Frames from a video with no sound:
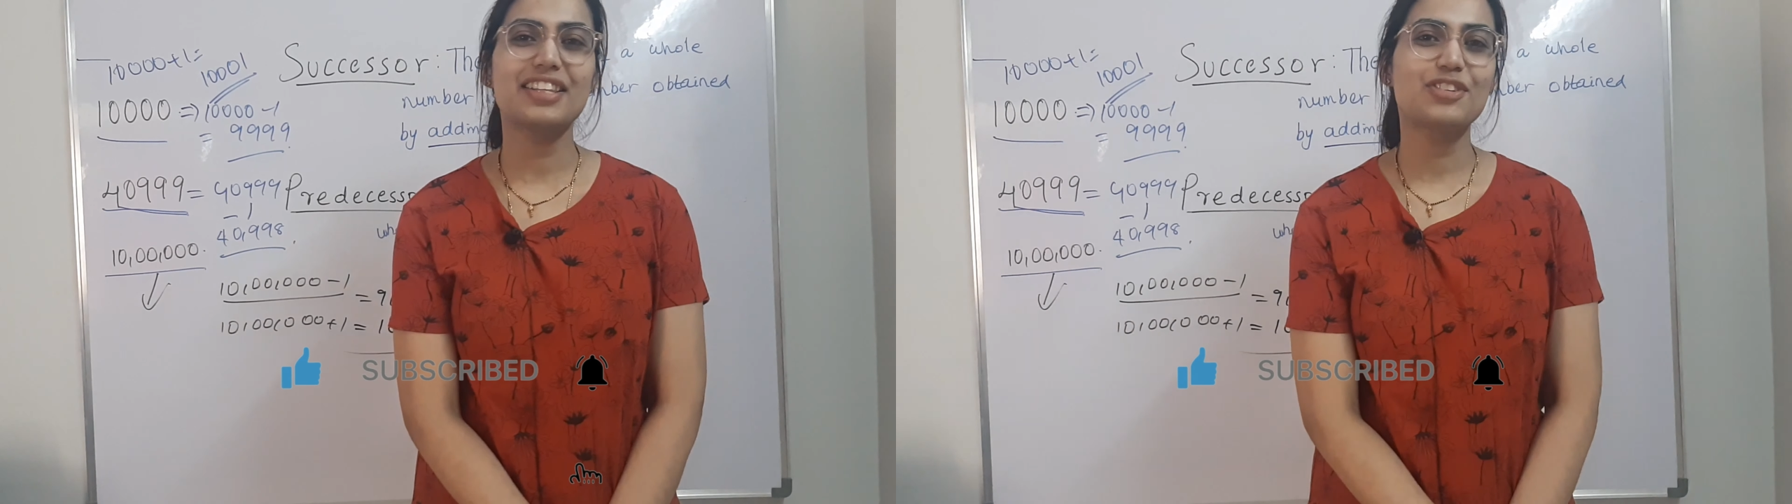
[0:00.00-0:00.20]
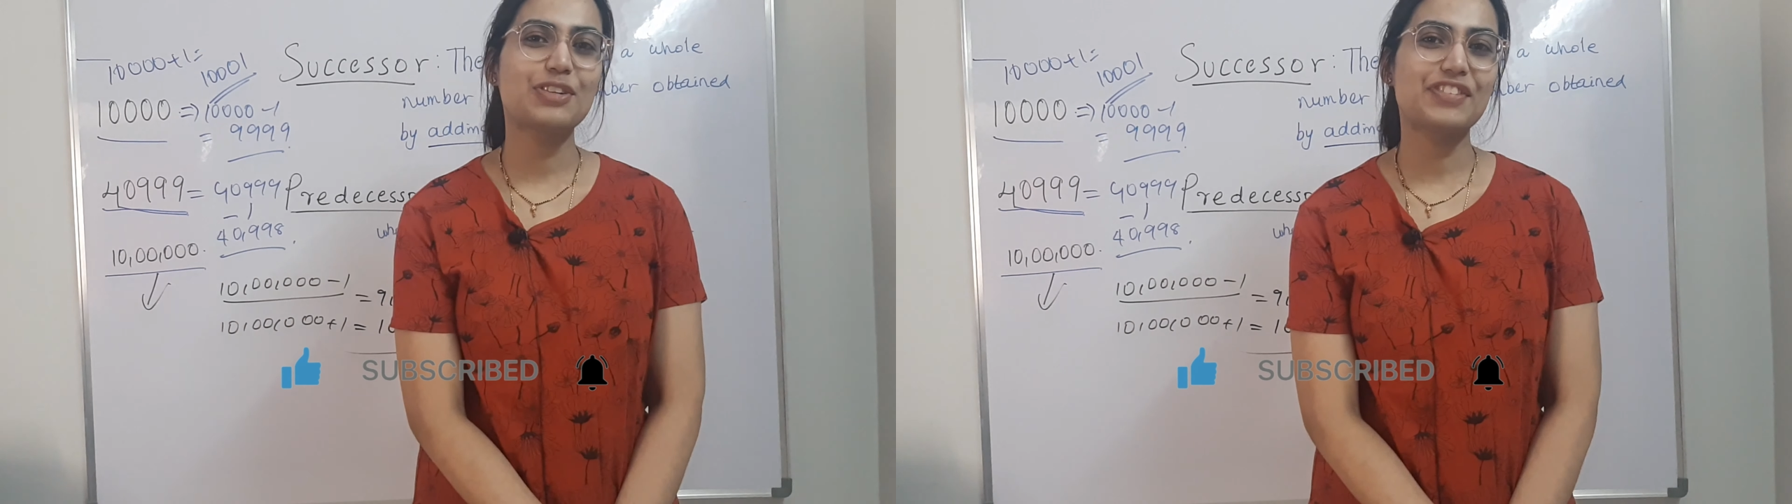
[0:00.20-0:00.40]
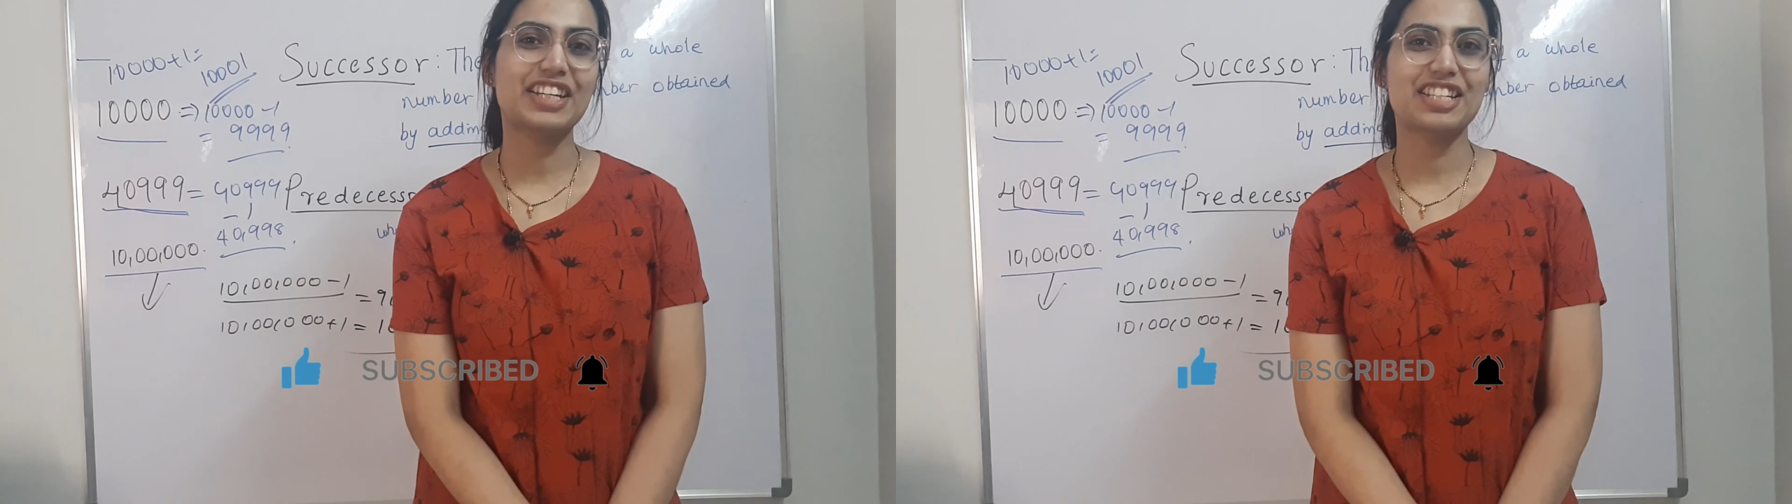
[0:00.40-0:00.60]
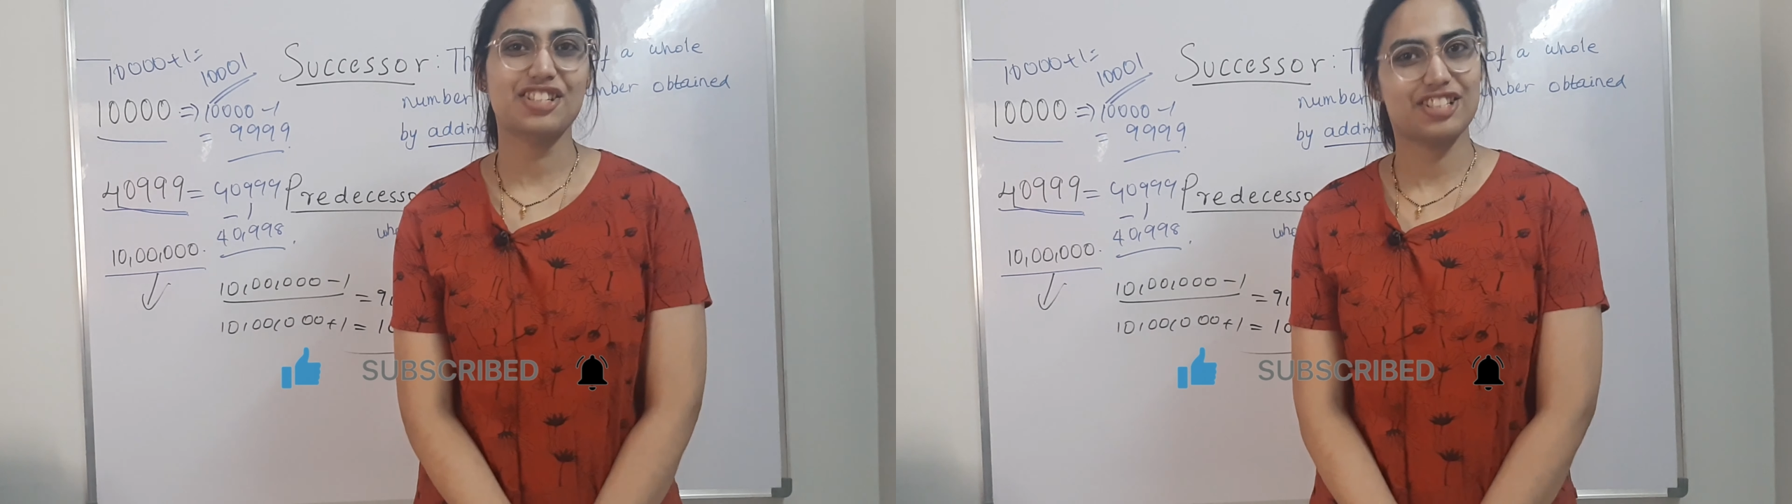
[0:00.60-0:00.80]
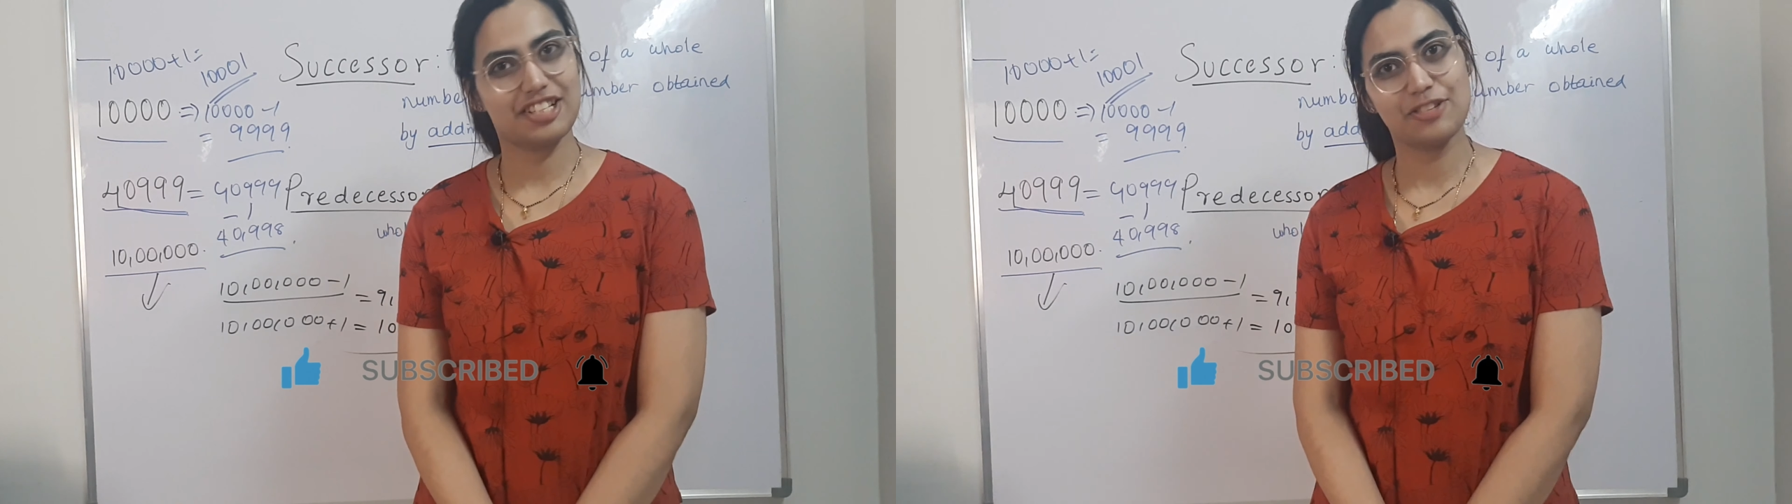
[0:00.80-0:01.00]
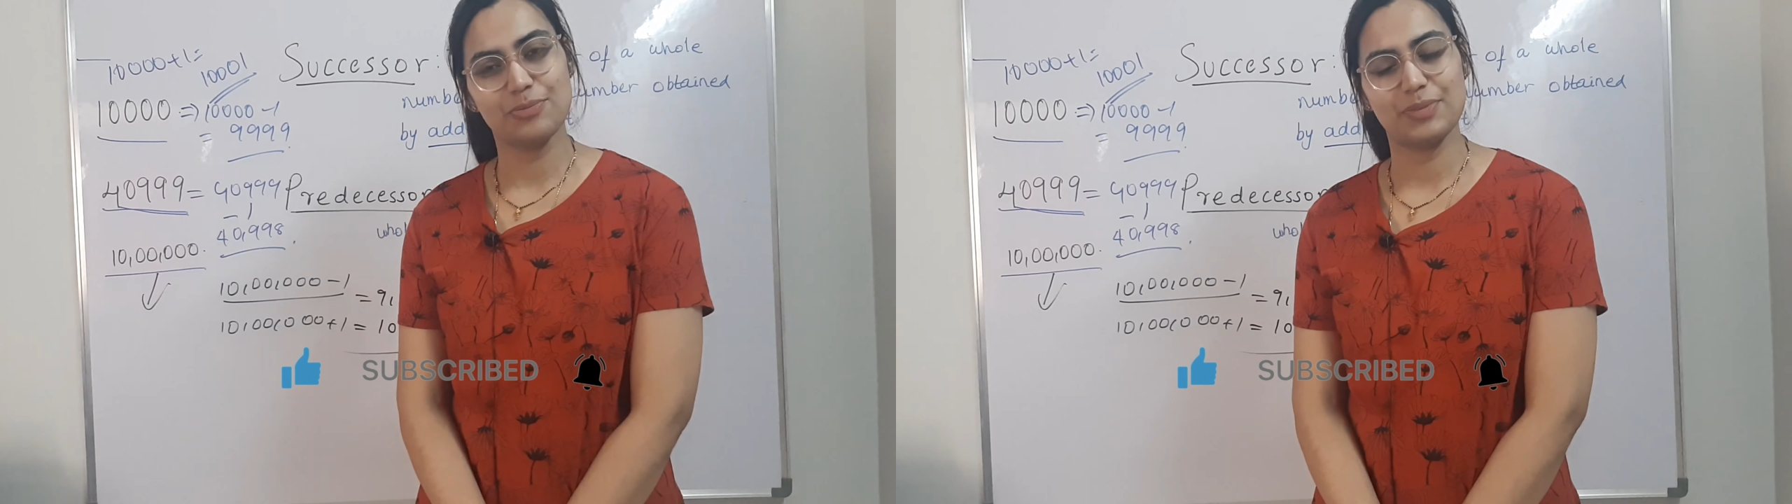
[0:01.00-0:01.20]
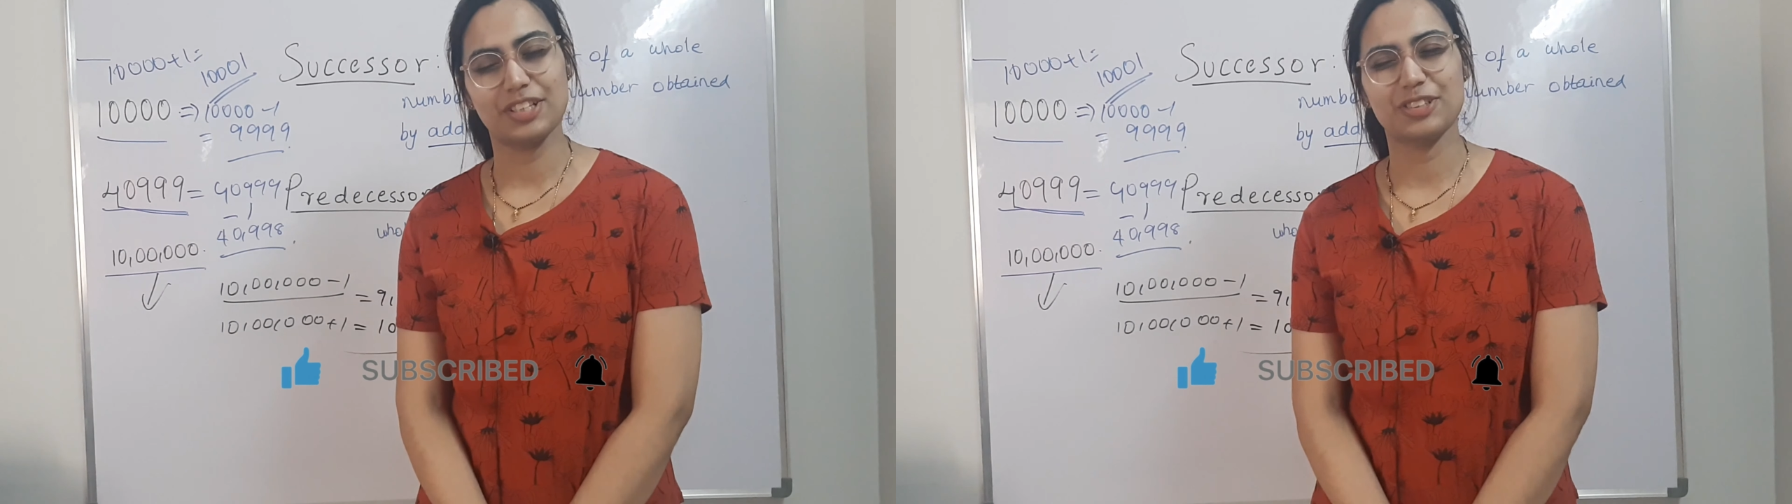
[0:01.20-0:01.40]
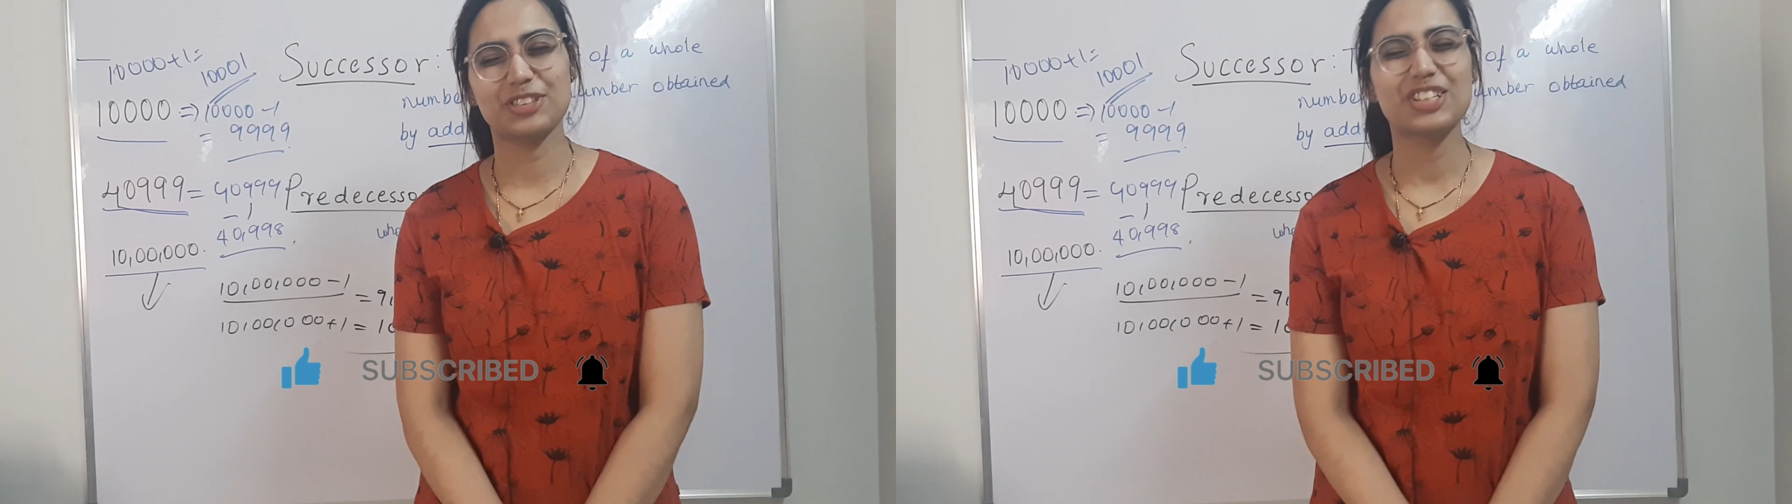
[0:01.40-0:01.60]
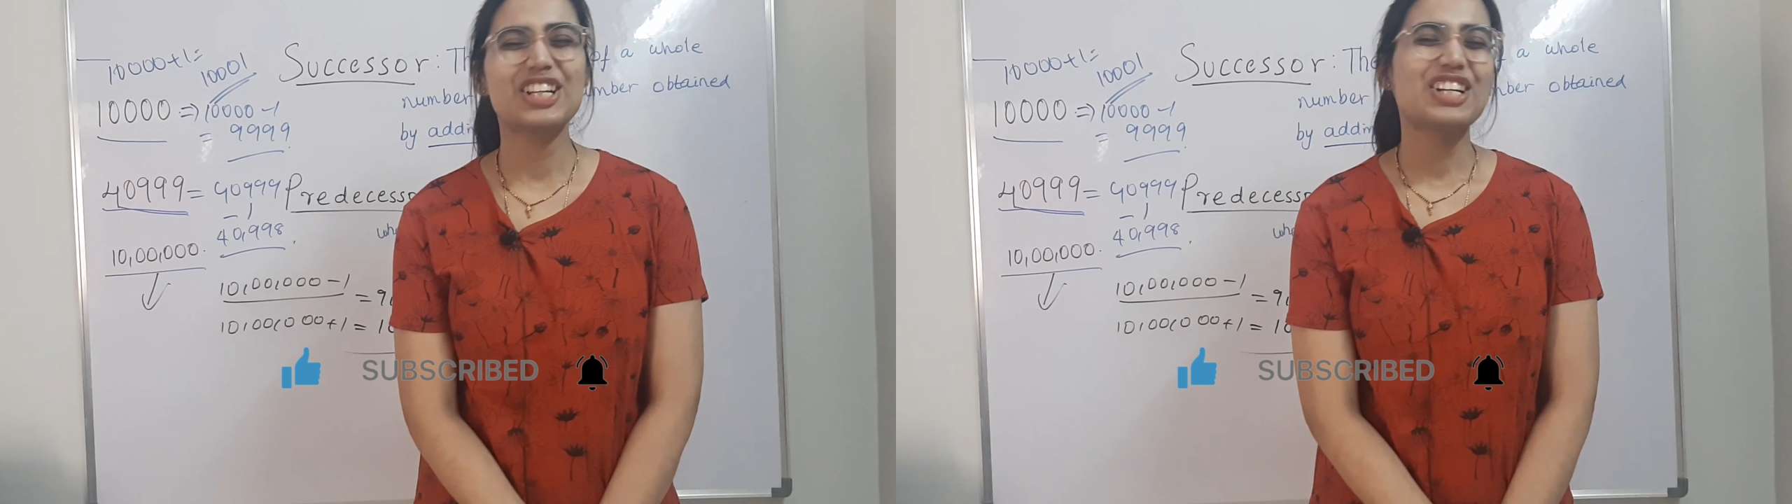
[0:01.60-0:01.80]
notification down below